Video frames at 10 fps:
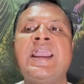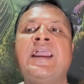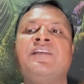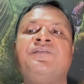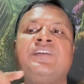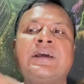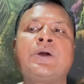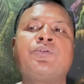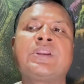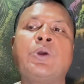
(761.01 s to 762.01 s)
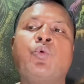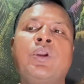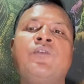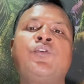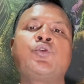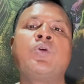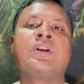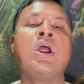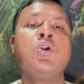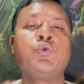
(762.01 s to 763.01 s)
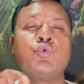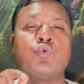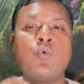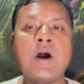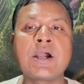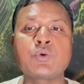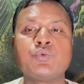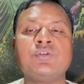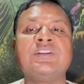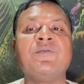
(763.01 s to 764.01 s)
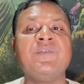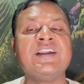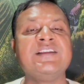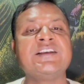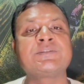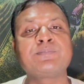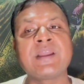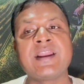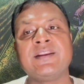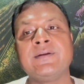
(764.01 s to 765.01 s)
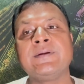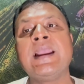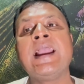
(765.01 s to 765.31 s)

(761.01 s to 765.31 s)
and figure out a way forward to work with the various planning